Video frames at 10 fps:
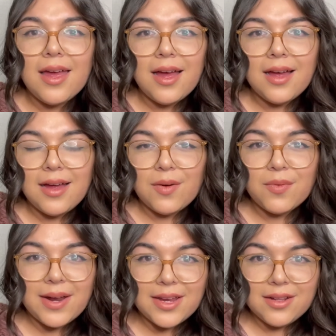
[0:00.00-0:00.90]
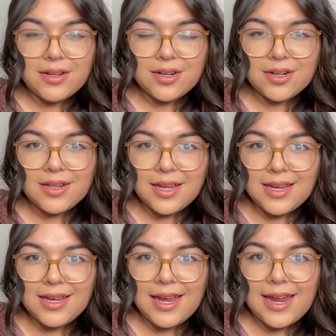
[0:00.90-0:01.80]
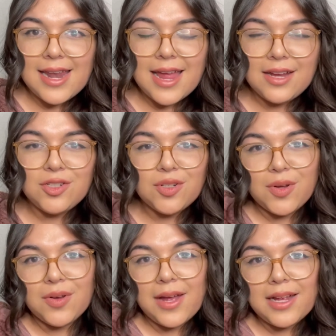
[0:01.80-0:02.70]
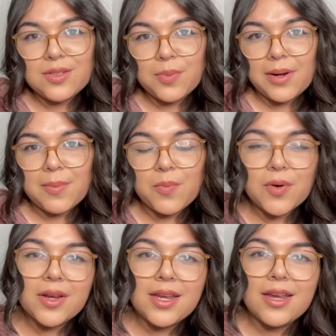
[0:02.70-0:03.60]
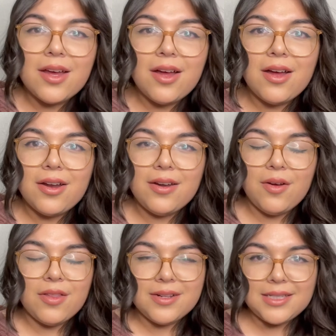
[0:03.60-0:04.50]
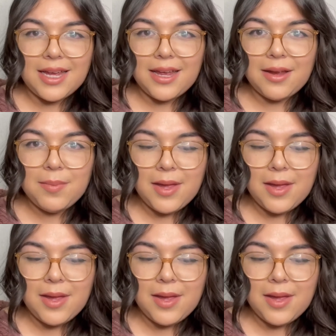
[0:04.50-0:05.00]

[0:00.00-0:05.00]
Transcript: regularly, and I show you guys what I'm working on all the time.